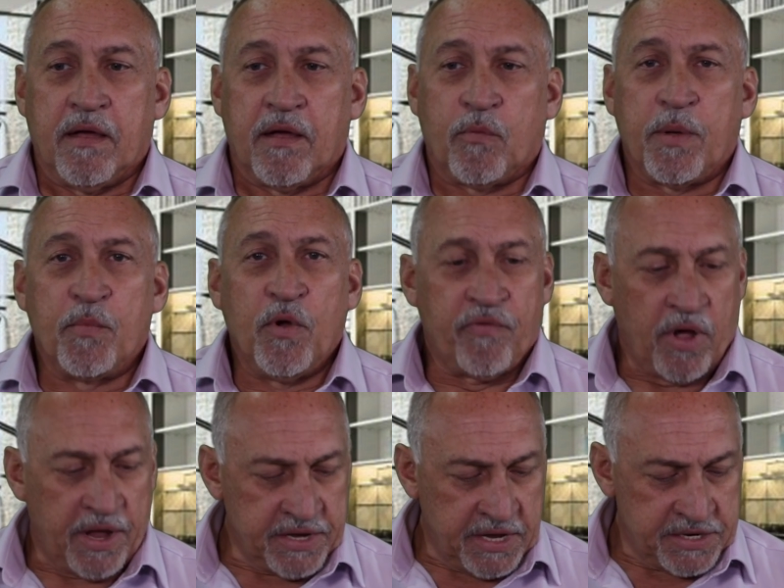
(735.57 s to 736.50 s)
And we move
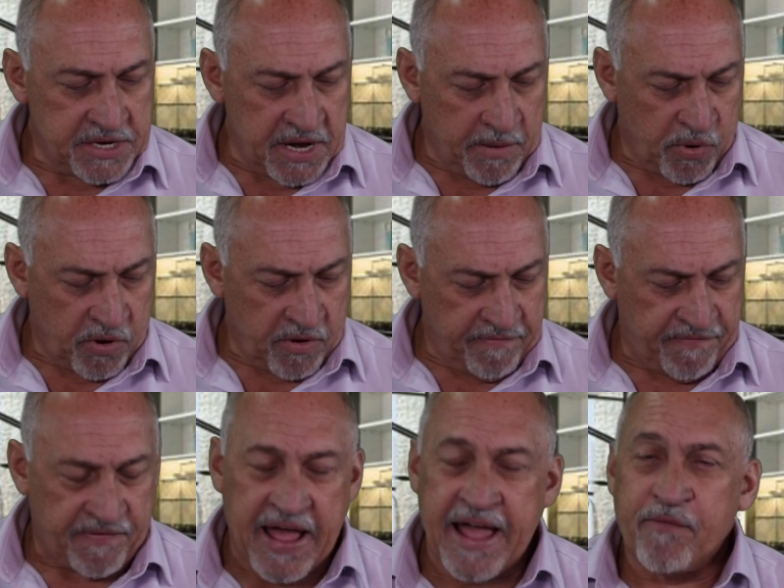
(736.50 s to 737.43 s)
on then to number
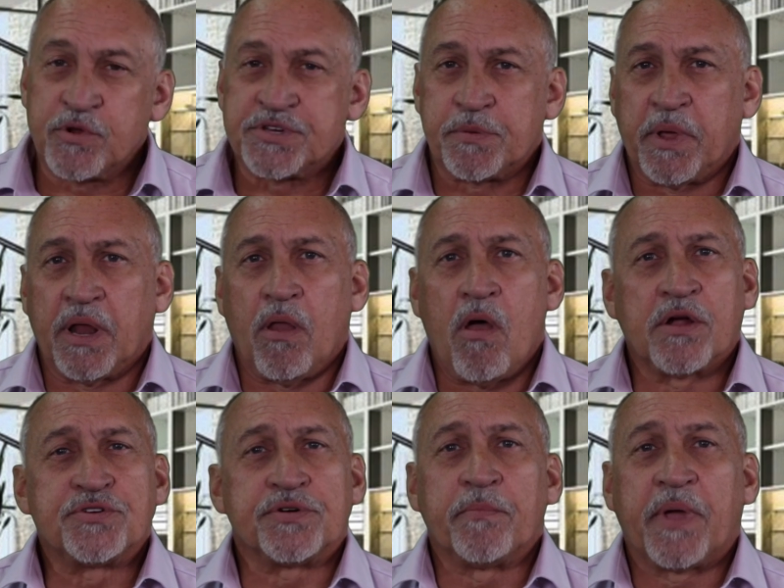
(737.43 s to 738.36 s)
5, which would be
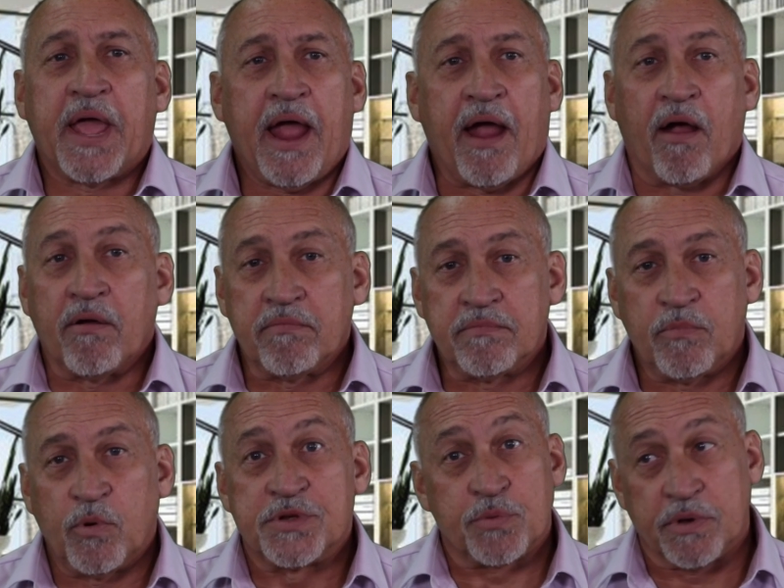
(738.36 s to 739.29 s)
long-term care,
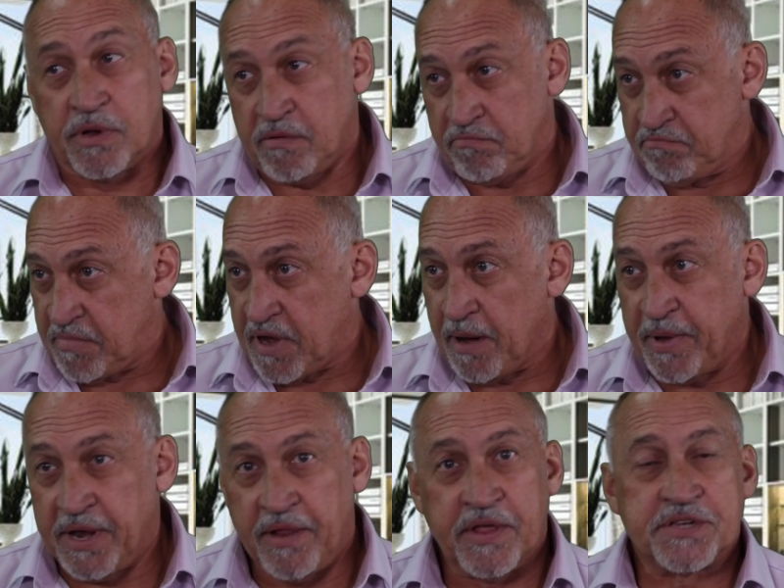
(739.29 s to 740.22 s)
which would
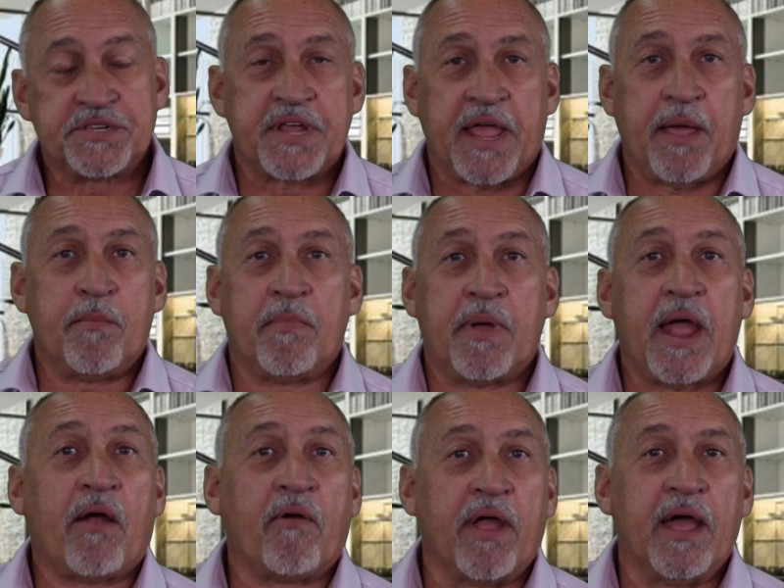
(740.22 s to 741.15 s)
come into the same
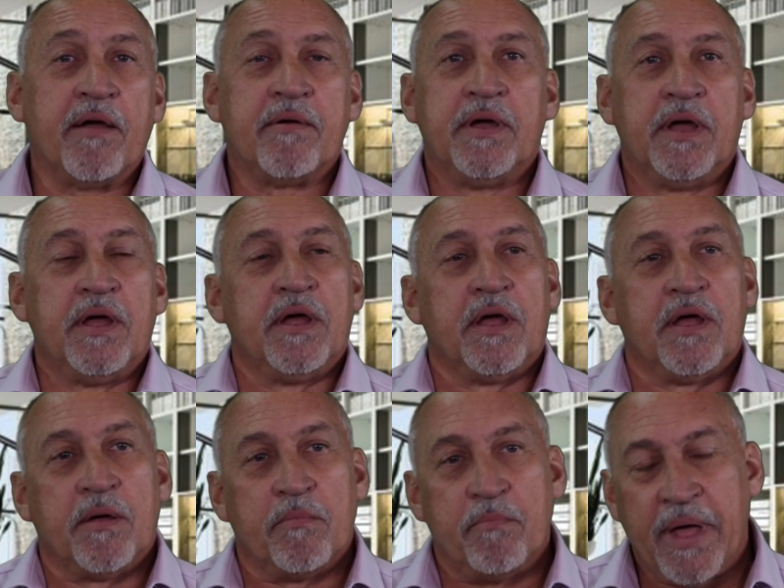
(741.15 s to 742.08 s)
area.
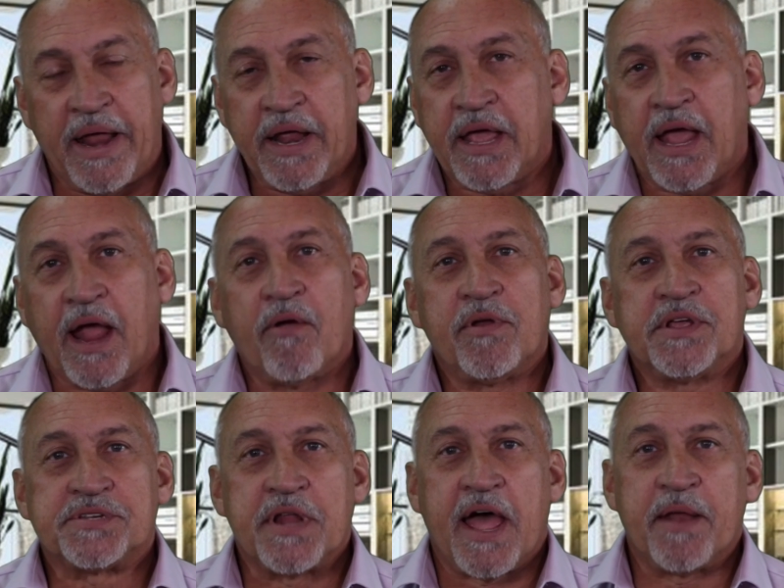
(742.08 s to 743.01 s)
Medicare
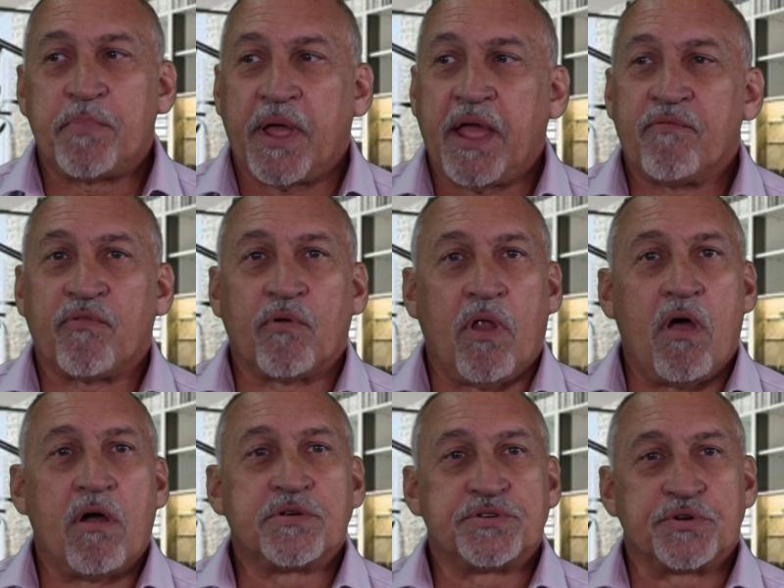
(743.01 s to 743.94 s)
does not pay for
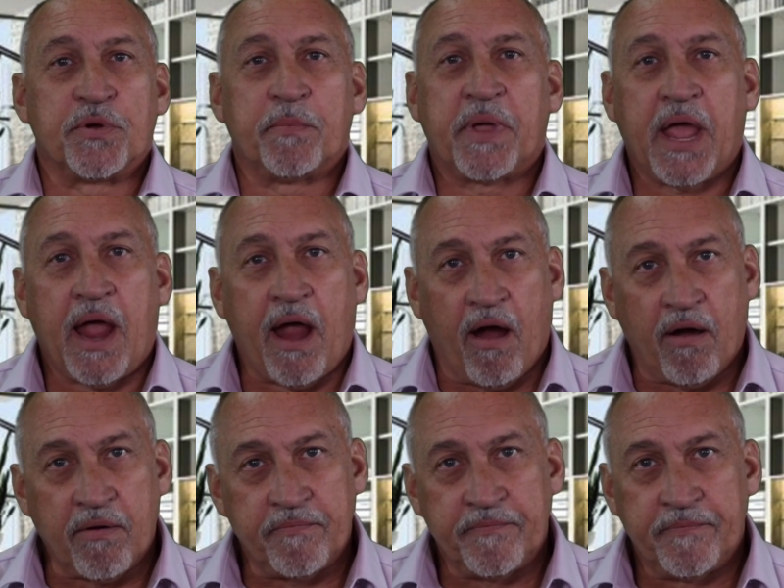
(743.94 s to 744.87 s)
long-term care.